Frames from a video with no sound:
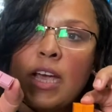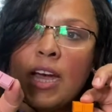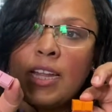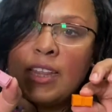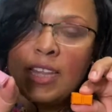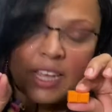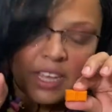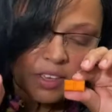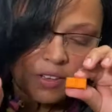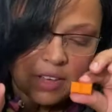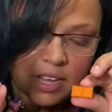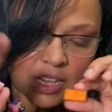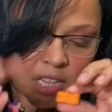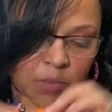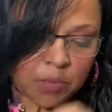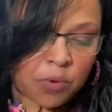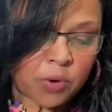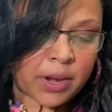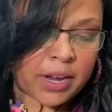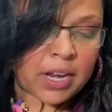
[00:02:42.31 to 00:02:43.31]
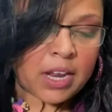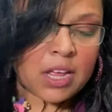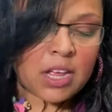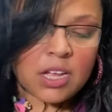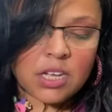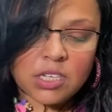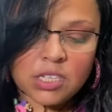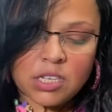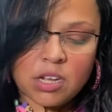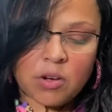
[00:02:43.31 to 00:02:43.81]
I think you get the point.
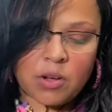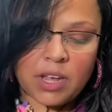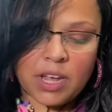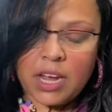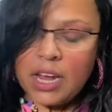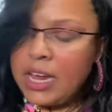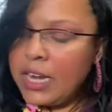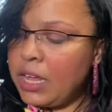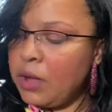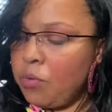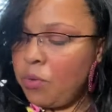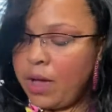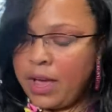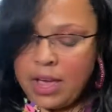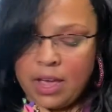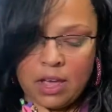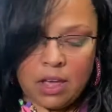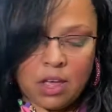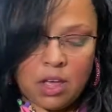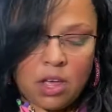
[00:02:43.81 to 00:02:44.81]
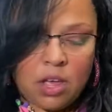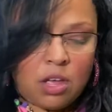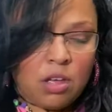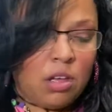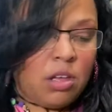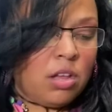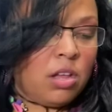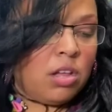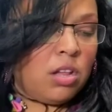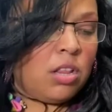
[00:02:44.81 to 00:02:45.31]
So anyway,
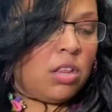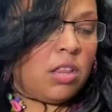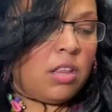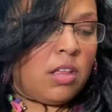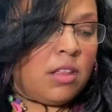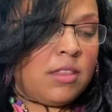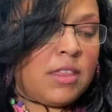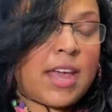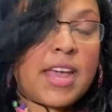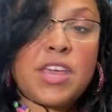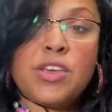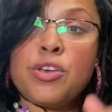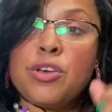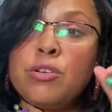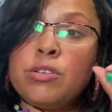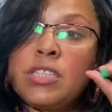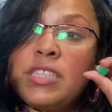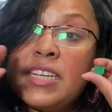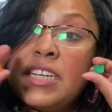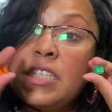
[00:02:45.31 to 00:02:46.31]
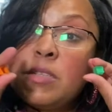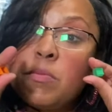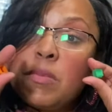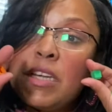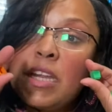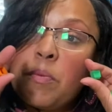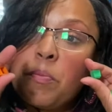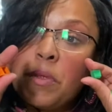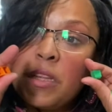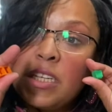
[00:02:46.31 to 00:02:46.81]
they use these
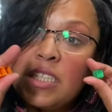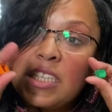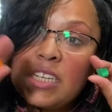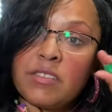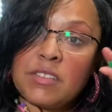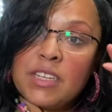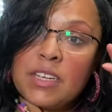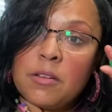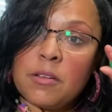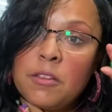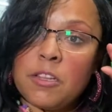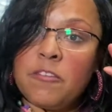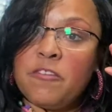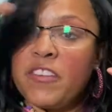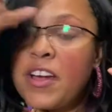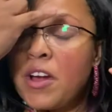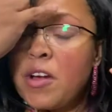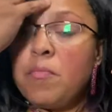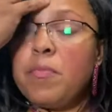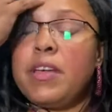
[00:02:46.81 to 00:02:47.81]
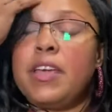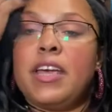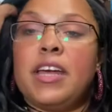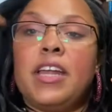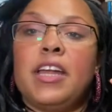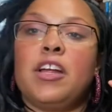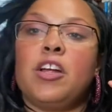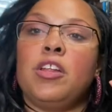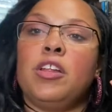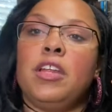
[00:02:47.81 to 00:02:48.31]
manipulatives in the very
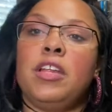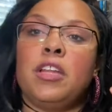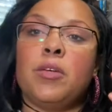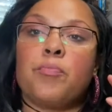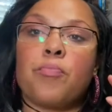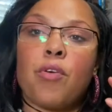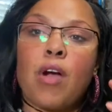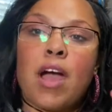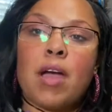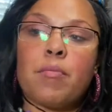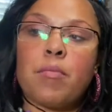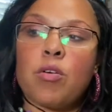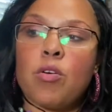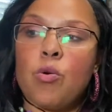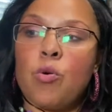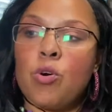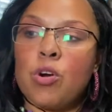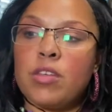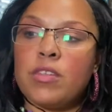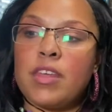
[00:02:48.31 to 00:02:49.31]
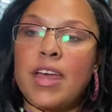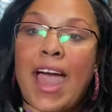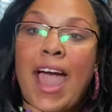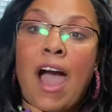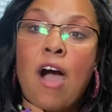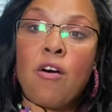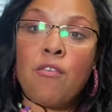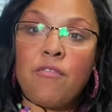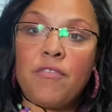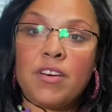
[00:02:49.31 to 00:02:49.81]
beginning, in the primer or the
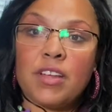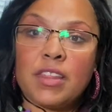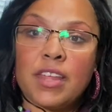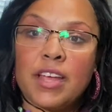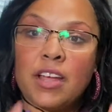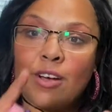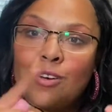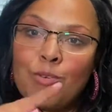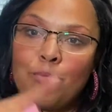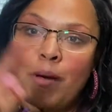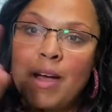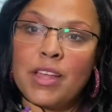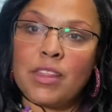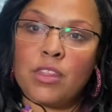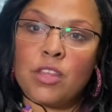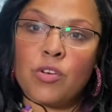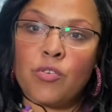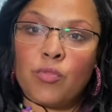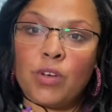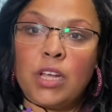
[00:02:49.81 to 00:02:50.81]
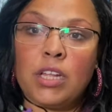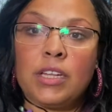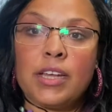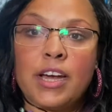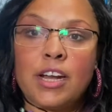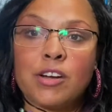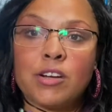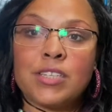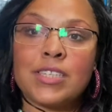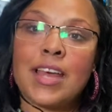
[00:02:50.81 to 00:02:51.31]
alpha. They go by the Greek
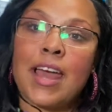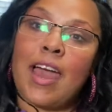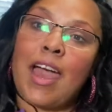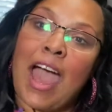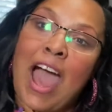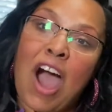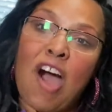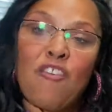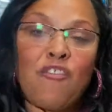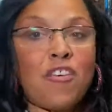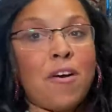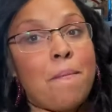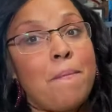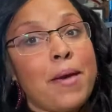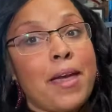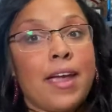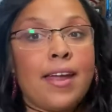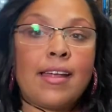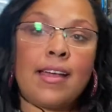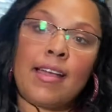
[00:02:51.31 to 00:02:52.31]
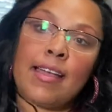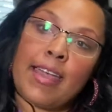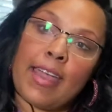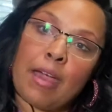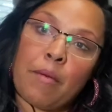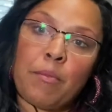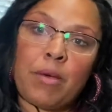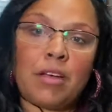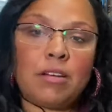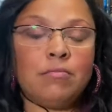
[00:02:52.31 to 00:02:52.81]
letters, alpha, beta,
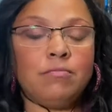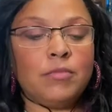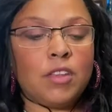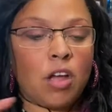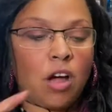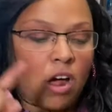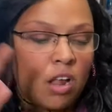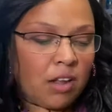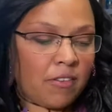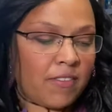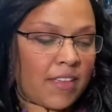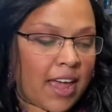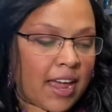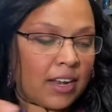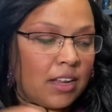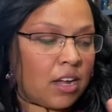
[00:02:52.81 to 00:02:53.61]
gamma, all of that.